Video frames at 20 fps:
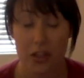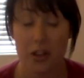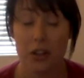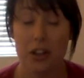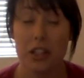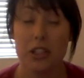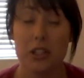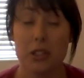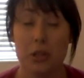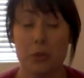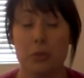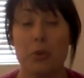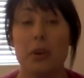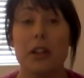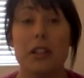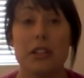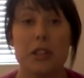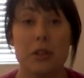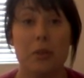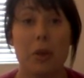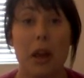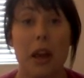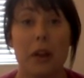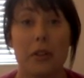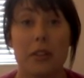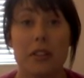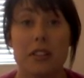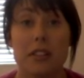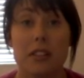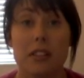32.2
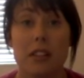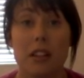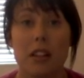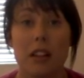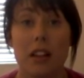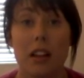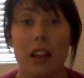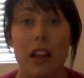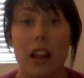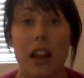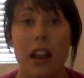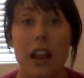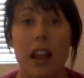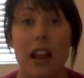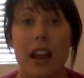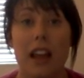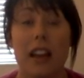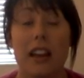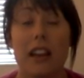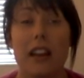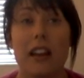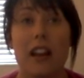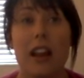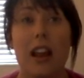pounds. And